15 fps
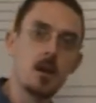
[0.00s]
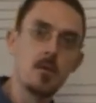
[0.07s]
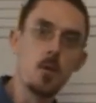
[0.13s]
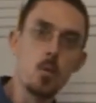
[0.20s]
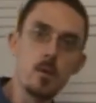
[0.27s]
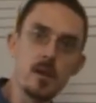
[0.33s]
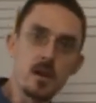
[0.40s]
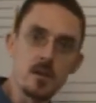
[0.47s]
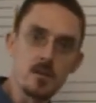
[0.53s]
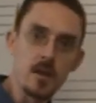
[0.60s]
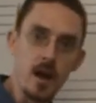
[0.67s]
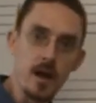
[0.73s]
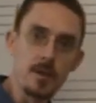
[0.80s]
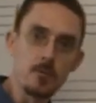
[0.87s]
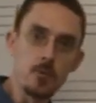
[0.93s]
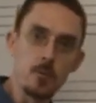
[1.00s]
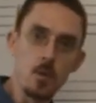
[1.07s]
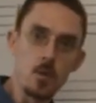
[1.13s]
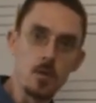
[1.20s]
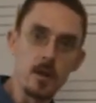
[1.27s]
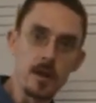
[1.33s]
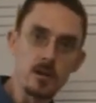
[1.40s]
the week 9
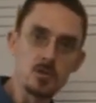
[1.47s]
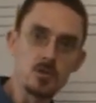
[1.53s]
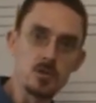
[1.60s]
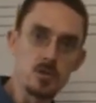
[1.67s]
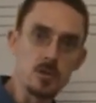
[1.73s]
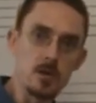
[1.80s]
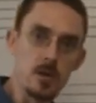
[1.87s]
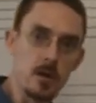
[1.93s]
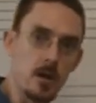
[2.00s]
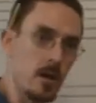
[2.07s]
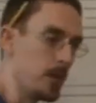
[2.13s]
remote lecture.